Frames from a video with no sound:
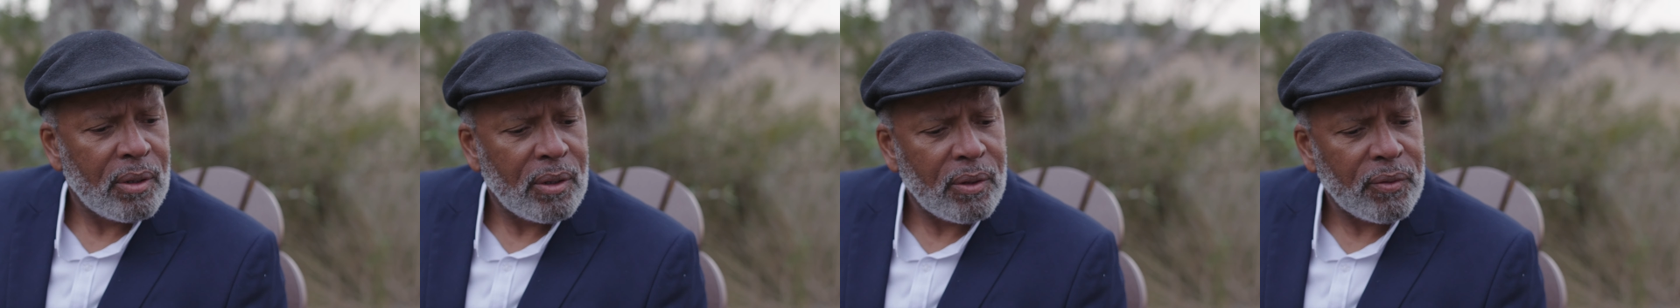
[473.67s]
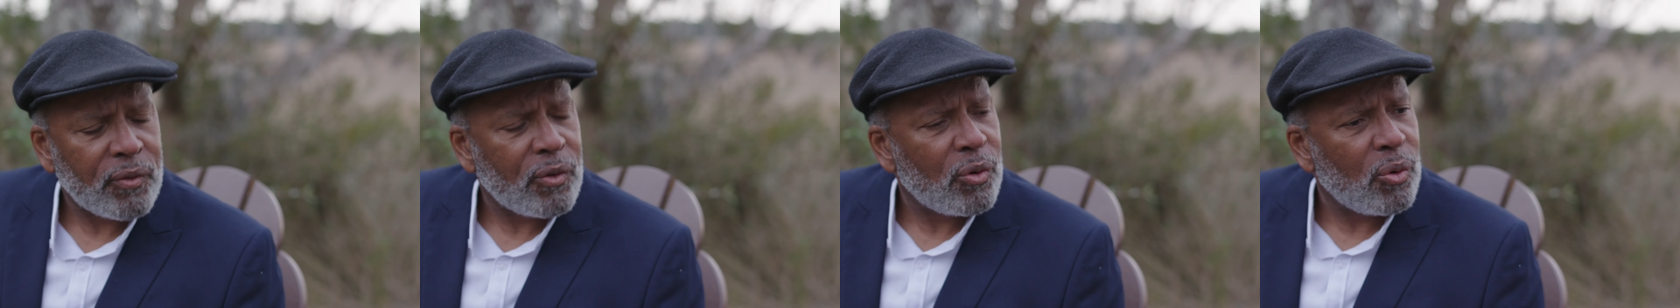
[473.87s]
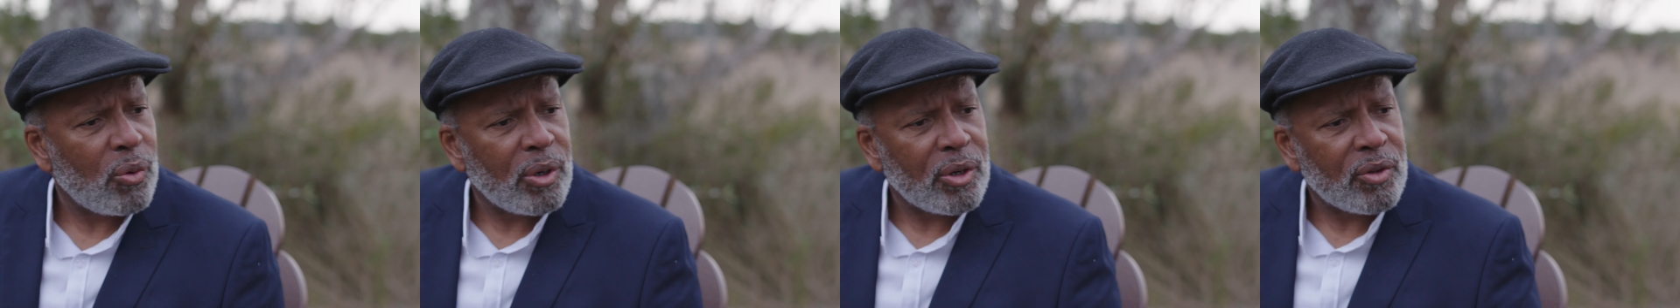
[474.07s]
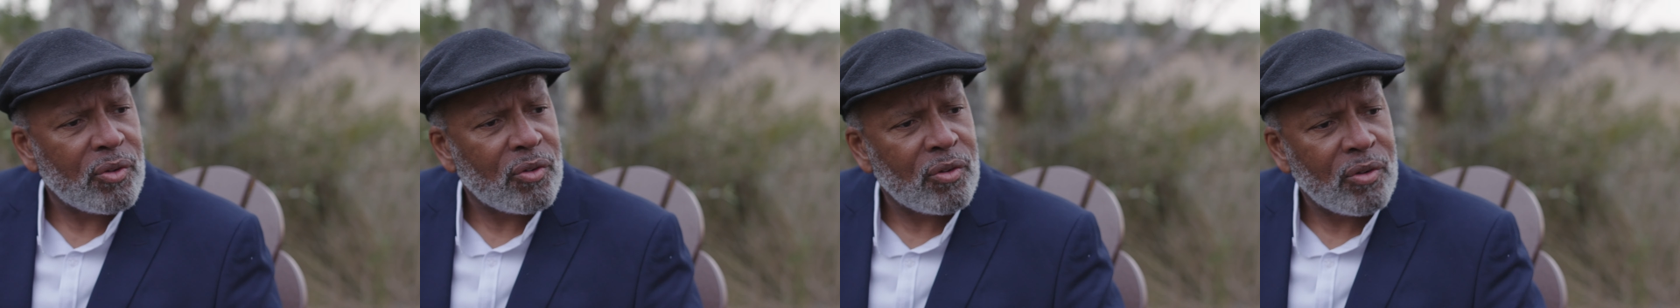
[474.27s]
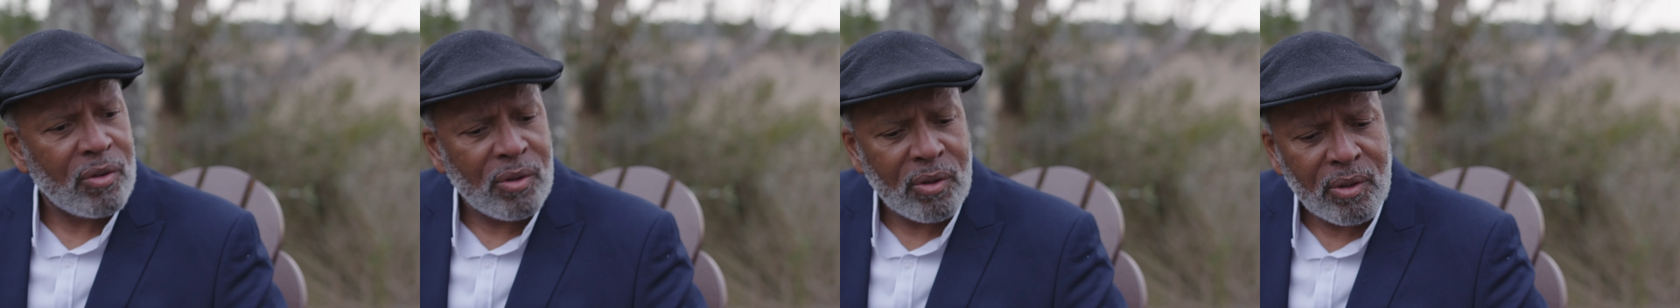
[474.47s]
Of
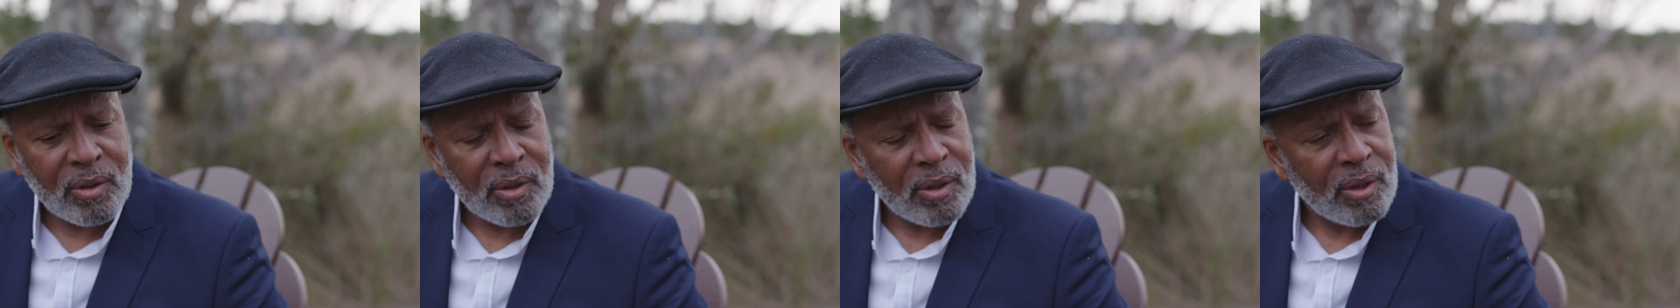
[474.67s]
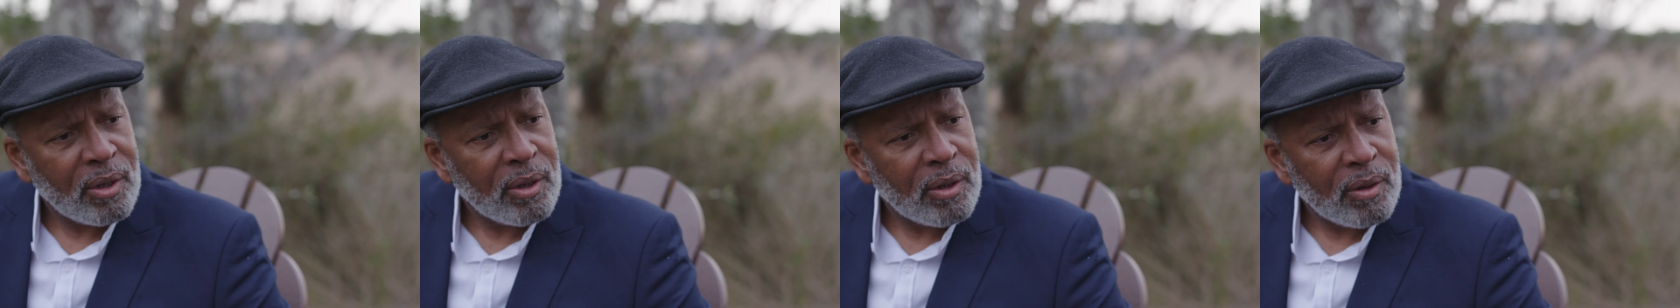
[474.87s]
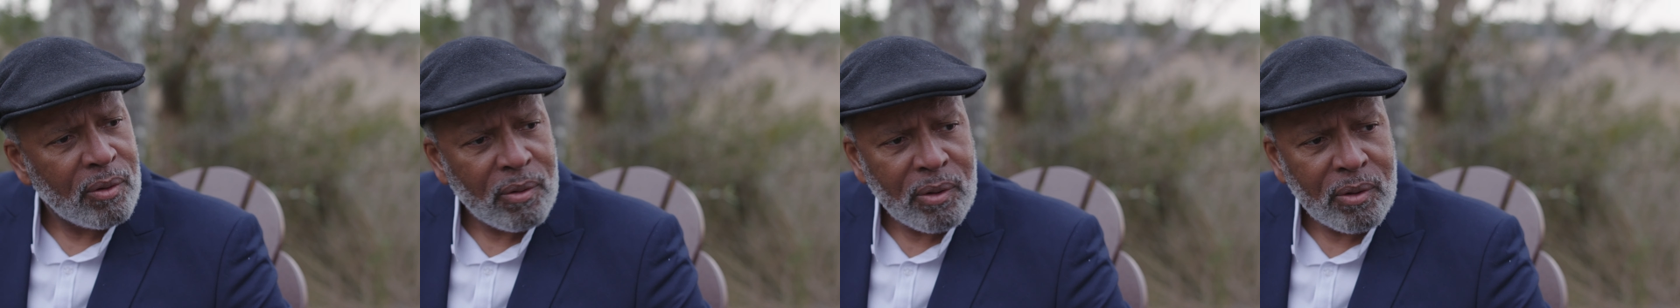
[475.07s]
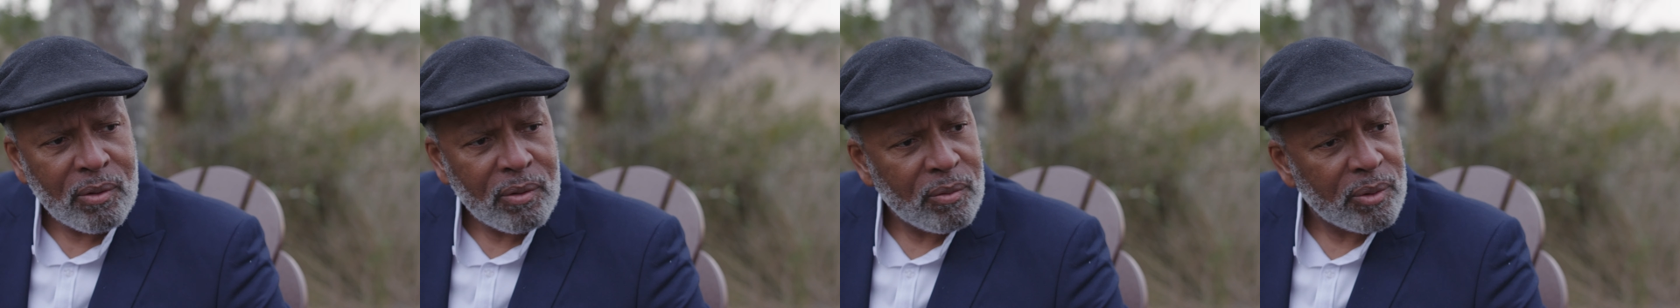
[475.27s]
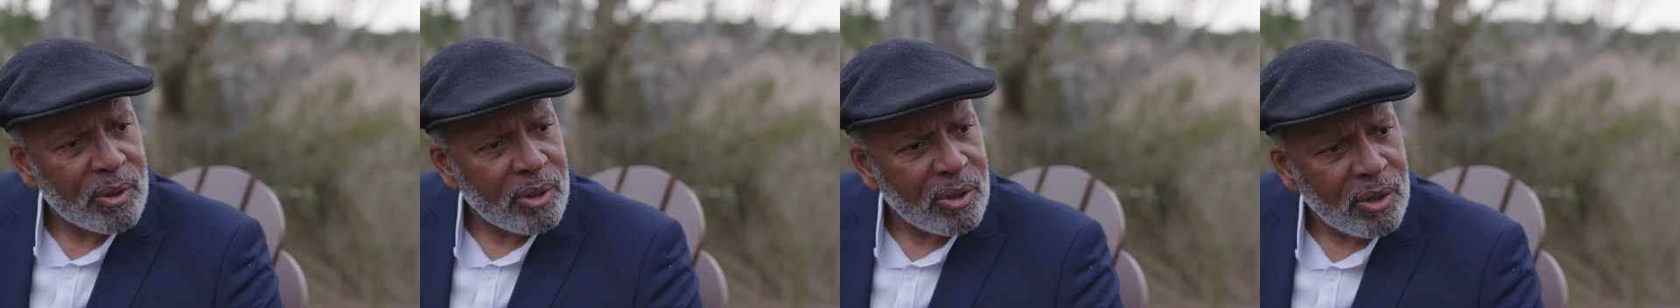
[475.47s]
course.
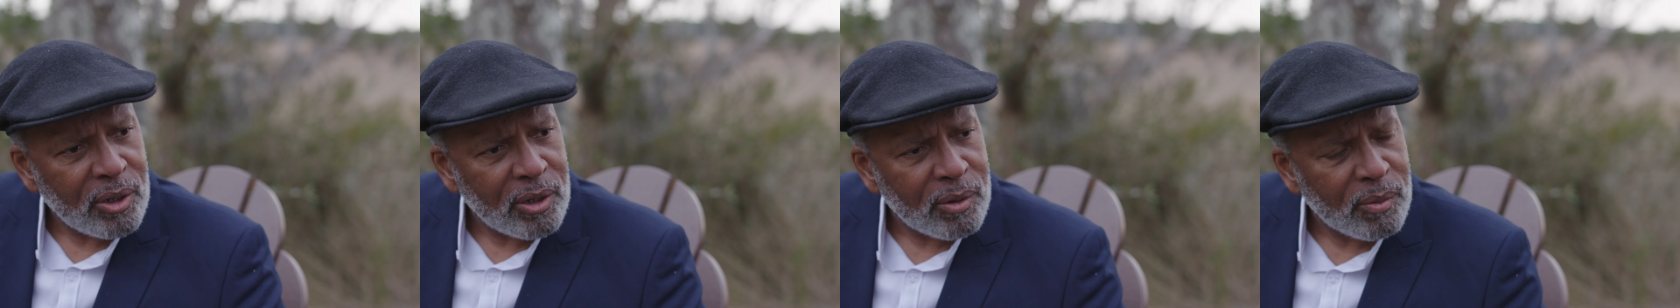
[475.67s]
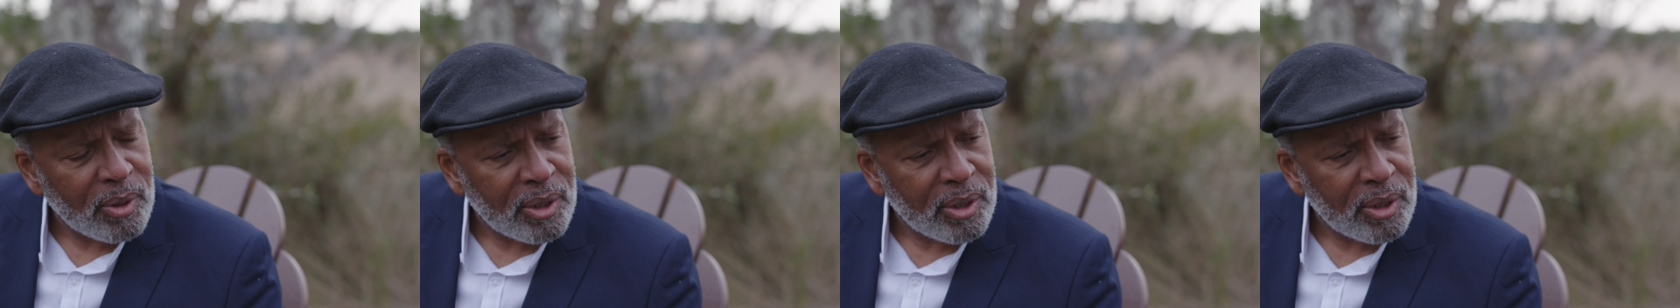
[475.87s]
We're the only